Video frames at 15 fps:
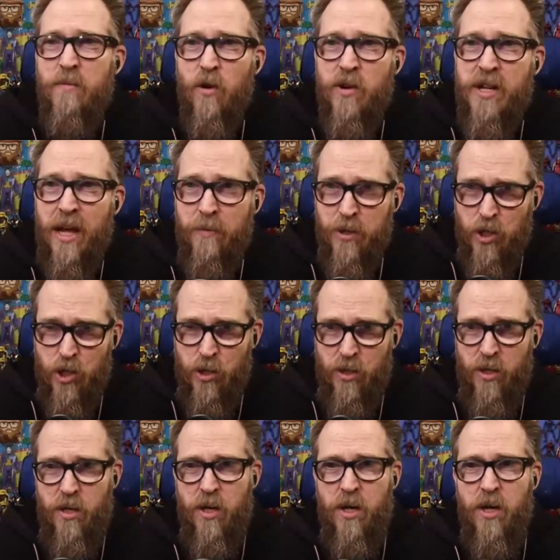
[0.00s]
more damage.
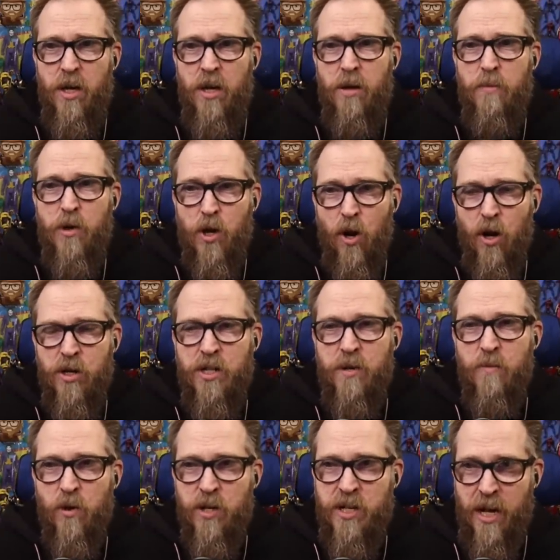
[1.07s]
Picard did
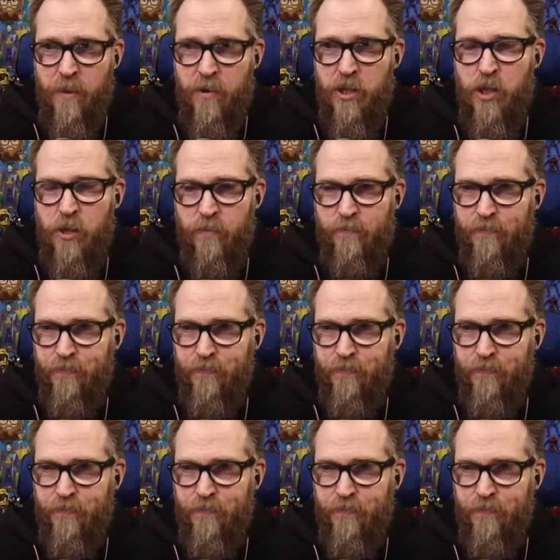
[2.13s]
more damage